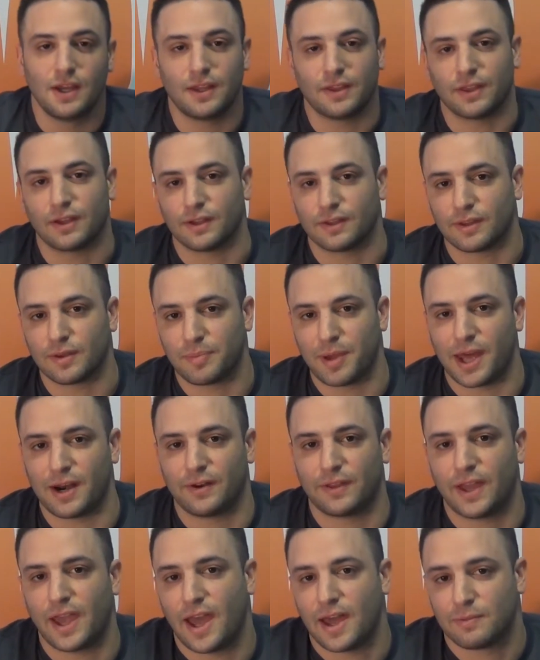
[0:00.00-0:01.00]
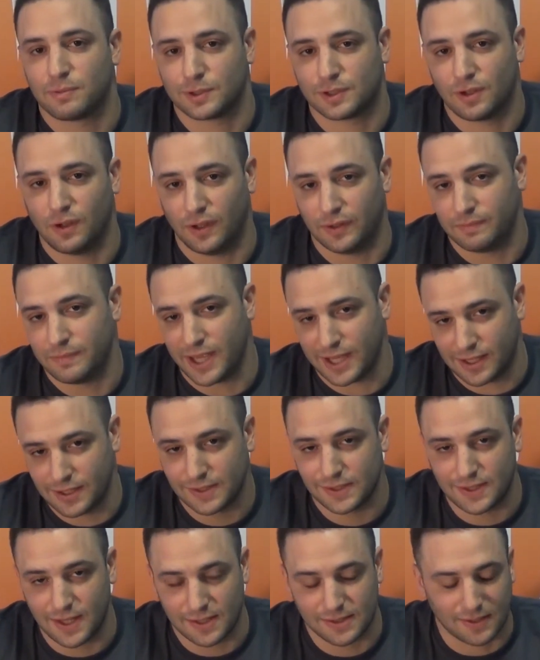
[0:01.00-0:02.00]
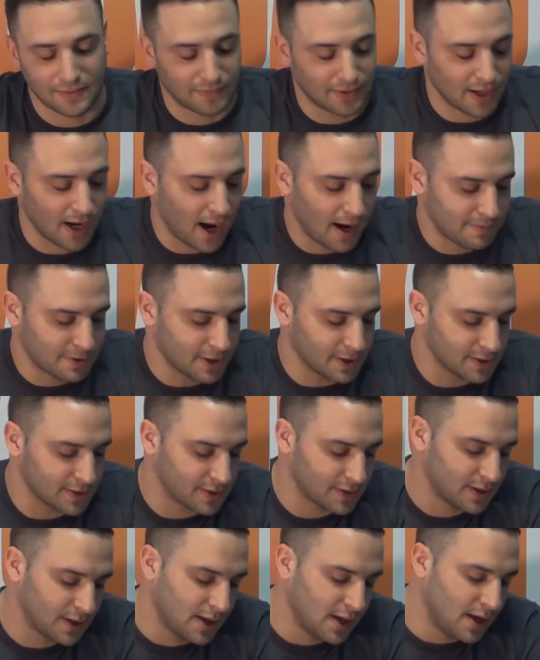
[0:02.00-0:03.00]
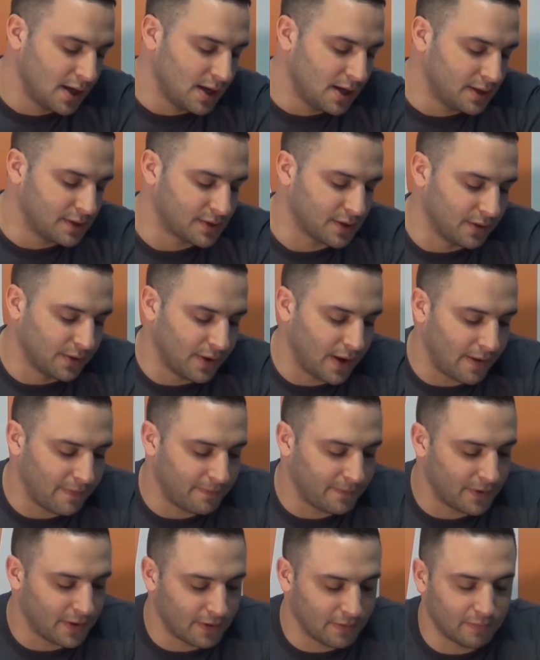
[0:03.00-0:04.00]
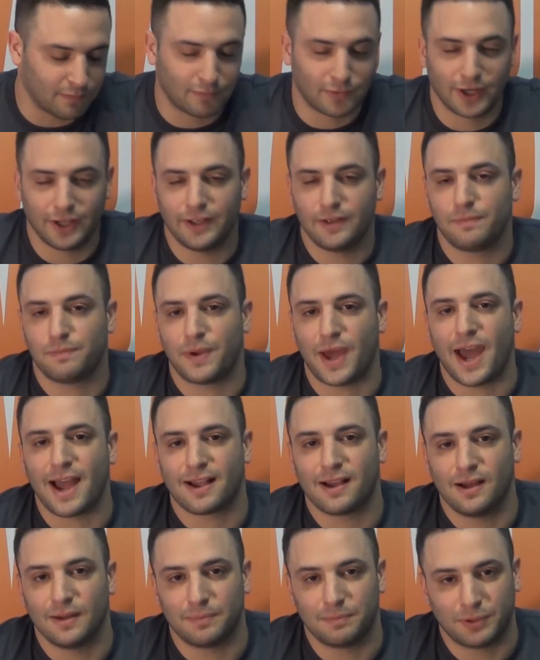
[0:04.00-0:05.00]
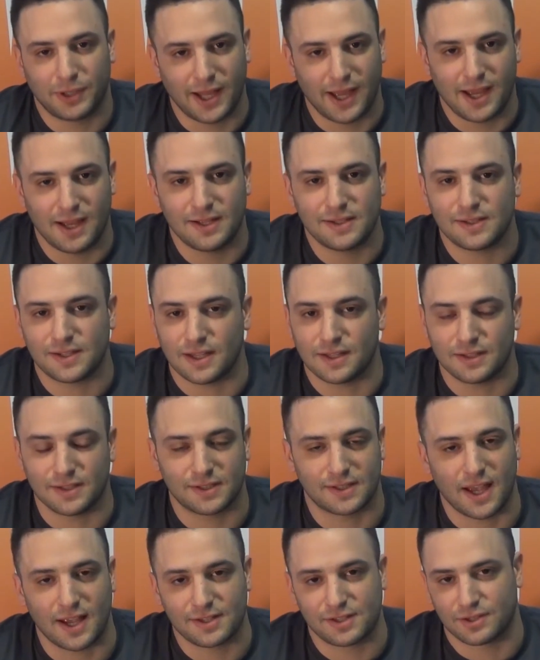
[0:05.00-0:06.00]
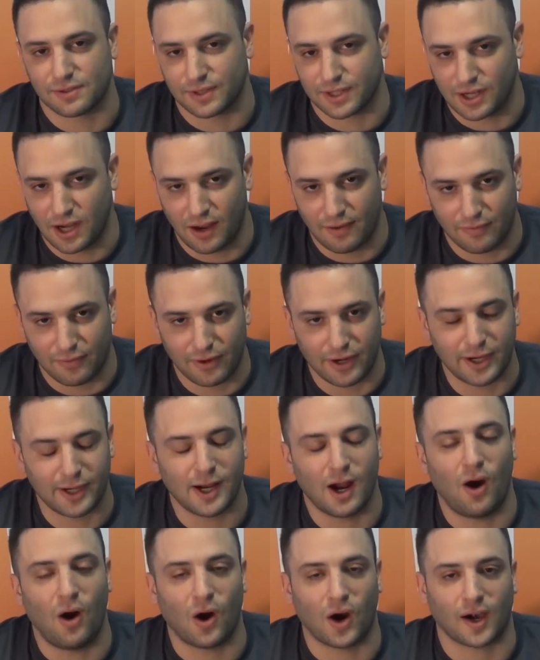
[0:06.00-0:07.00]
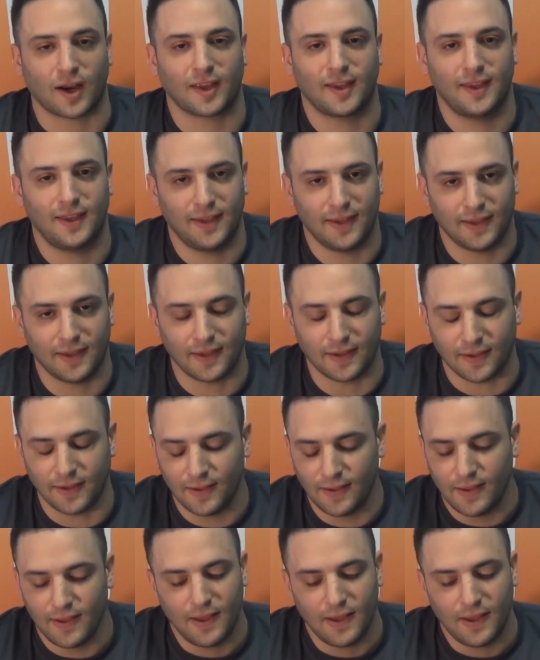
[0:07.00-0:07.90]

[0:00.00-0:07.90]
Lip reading: The panel they had was called Making Sense of the Options. So really, backup plans and disaster recovery are key.